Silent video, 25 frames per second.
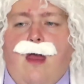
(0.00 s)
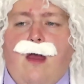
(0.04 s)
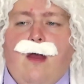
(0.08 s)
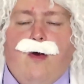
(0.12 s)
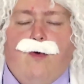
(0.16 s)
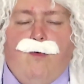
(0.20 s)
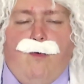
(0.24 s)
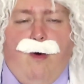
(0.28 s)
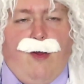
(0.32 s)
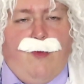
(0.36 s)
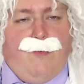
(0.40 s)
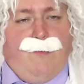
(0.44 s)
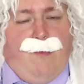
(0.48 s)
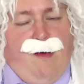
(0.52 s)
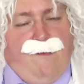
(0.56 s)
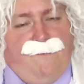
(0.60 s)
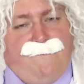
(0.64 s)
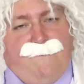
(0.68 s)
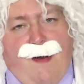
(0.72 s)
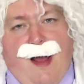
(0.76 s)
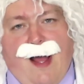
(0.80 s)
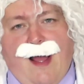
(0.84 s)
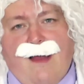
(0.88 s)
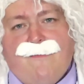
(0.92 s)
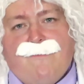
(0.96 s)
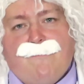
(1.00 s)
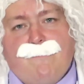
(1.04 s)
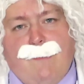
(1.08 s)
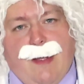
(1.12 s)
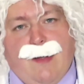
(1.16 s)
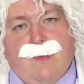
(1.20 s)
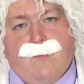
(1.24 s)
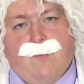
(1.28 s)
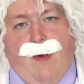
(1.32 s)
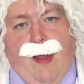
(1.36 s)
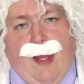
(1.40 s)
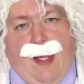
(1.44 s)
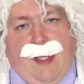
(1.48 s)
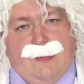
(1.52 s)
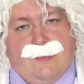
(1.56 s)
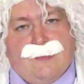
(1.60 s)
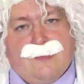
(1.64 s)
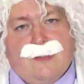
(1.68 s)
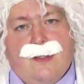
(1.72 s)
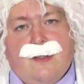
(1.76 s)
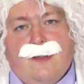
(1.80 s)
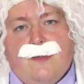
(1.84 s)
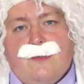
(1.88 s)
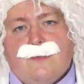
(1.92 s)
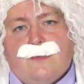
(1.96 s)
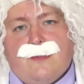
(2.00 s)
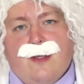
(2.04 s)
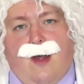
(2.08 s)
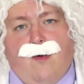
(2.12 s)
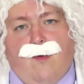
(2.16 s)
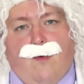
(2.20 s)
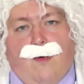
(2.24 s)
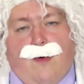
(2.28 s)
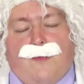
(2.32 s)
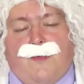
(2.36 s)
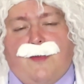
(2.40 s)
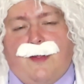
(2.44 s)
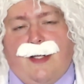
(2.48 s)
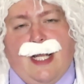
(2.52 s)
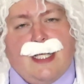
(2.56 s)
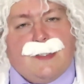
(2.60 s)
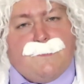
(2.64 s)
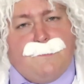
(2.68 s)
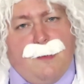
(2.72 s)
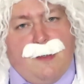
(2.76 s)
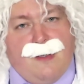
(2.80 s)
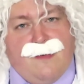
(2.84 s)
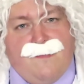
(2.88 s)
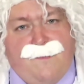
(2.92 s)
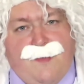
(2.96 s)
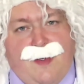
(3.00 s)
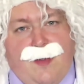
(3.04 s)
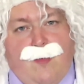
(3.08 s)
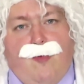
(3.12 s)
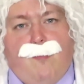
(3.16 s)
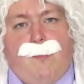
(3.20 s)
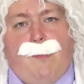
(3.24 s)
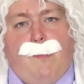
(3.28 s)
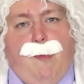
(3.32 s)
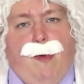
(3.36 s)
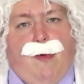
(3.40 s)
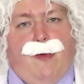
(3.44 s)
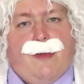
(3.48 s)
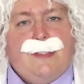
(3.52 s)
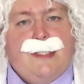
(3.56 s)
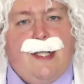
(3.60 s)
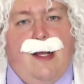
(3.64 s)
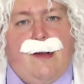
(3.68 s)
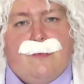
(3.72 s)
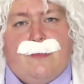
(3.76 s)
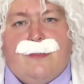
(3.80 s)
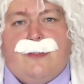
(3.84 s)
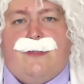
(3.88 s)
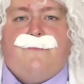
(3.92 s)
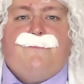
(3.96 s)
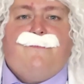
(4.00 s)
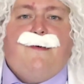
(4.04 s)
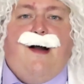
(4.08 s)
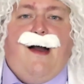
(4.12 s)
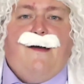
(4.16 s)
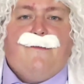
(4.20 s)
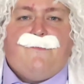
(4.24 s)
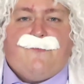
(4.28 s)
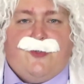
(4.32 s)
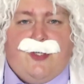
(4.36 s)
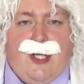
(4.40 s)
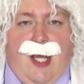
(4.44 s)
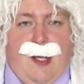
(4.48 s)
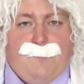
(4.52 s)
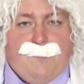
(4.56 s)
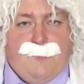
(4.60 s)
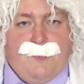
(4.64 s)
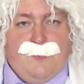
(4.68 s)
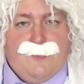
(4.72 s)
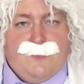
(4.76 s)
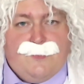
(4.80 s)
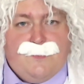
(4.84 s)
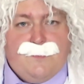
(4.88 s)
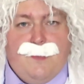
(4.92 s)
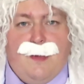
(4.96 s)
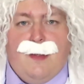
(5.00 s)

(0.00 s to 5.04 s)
Well, there are 5 main ways. So, the next part of the video will be broken down into 5 chapters.